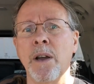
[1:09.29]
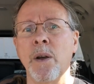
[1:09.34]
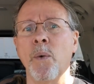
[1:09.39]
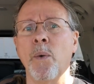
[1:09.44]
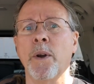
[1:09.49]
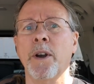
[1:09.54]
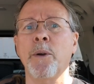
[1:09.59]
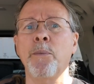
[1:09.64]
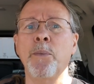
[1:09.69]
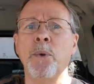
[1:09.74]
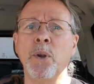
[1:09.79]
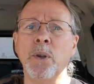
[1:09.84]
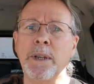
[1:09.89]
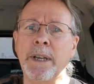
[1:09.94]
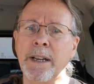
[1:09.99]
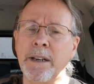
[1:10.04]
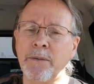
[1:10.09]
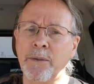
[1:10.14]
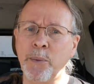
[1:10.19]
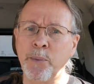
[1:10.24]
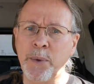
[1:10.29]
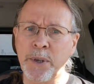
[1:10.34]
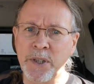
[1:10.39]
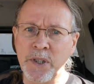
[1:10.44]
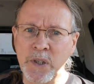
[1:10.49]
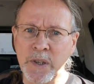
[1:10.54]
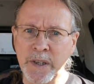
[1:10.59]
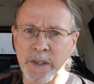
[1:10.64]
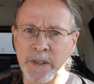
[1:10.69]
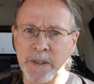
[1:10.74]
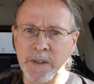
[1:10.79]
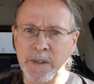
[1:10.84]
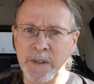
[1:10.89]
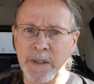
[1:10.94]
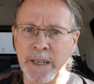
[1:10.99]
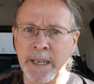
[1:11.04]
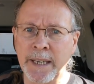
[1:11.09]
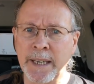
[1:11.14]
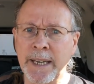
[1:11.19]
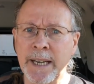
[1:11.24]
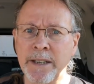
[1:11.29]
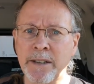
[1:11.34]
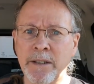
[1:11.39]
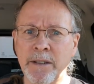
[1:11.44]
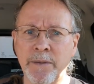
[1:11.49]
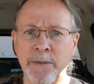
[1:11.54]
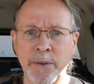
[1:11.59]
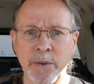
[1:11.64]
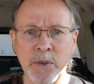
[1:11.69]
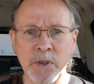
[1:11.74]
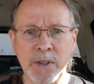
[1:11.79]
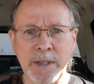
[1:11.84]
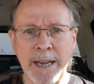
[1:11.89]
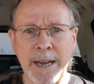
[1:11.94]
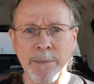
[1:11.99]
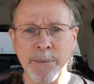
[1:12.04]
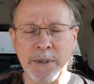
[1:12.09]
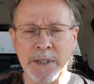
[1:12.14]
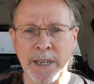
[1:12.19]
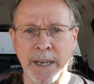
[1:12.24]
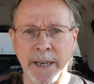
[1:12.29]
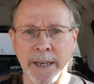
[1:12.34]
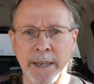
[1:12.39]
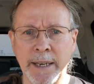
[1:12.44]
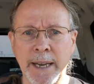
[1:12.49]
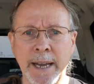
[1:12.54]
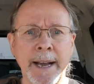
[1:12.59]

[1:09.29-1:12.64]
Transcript: when I pulled out of a business and got to the first stop sign